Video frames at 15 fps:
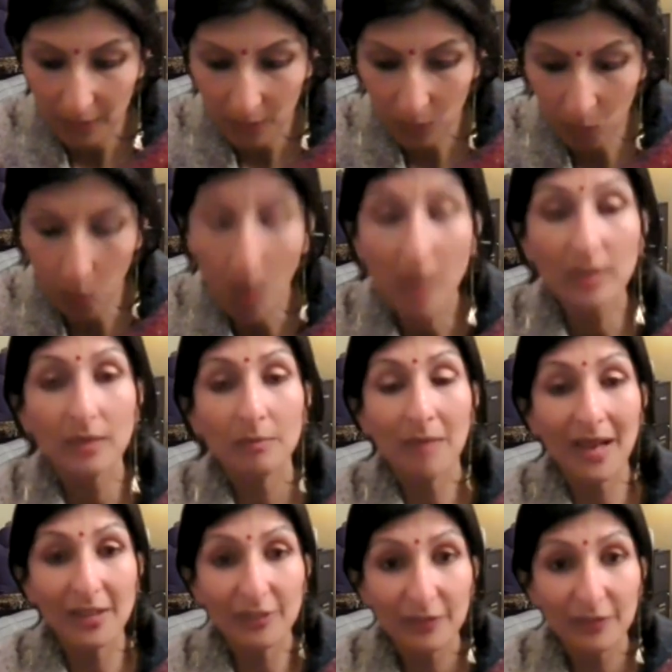what
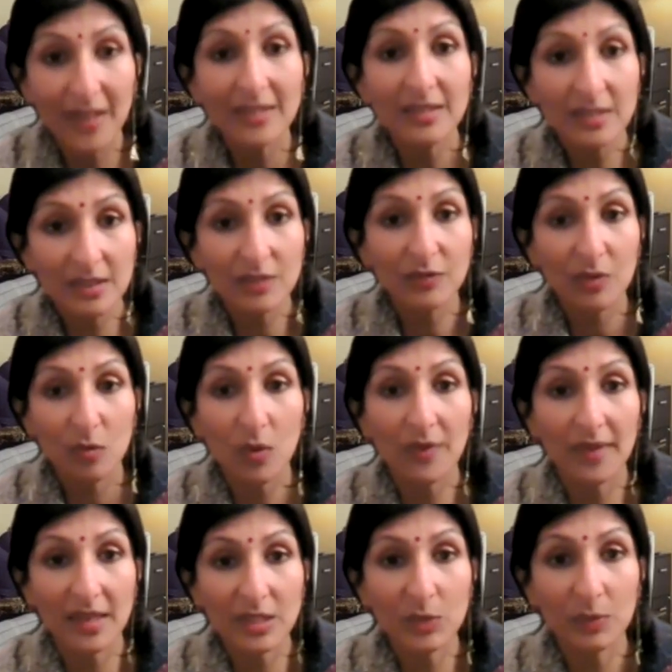manifests from what
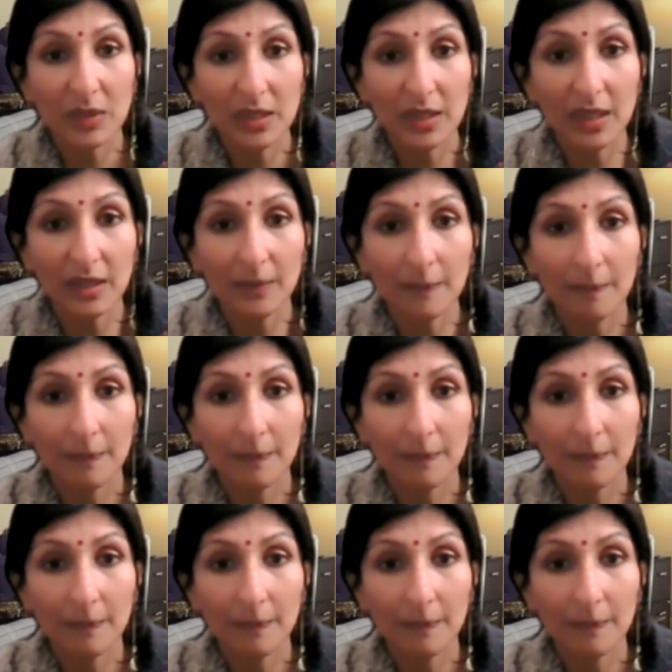they're speaking,